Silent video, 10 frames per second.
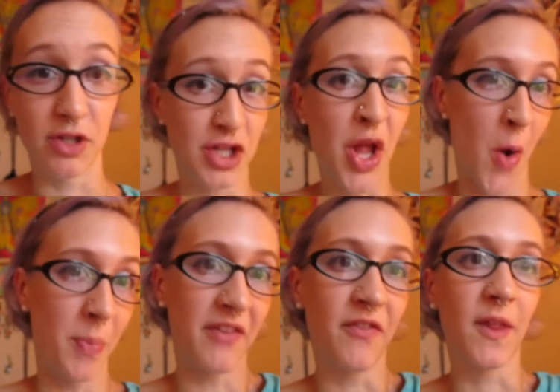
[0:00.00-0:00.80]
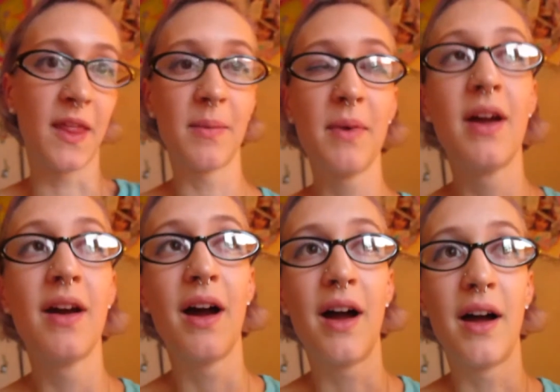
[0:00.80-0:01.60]
just hoping for them.
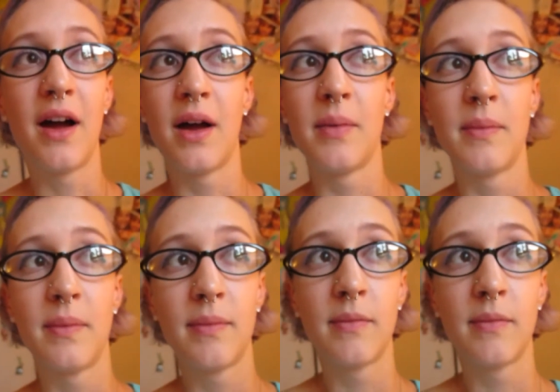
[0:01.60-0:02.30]
Um,